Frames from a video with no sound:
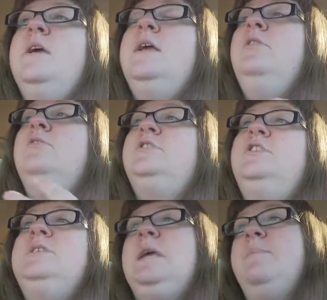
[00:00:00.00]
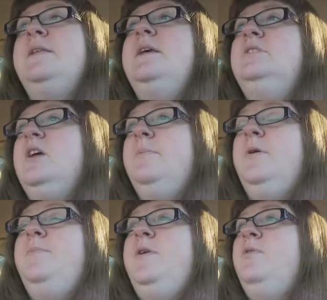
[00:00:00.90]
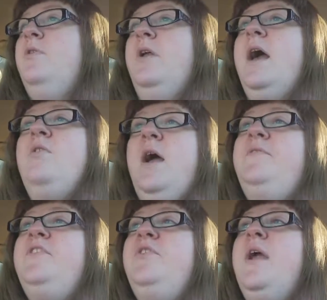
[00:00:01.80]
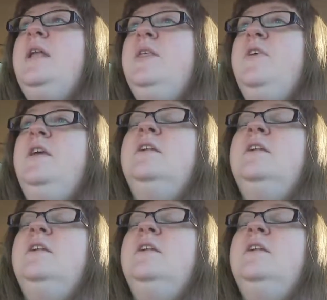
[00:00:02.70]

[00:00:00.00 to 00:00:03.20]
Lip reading: it looks just like my desktop computer, and I don't have to do anything,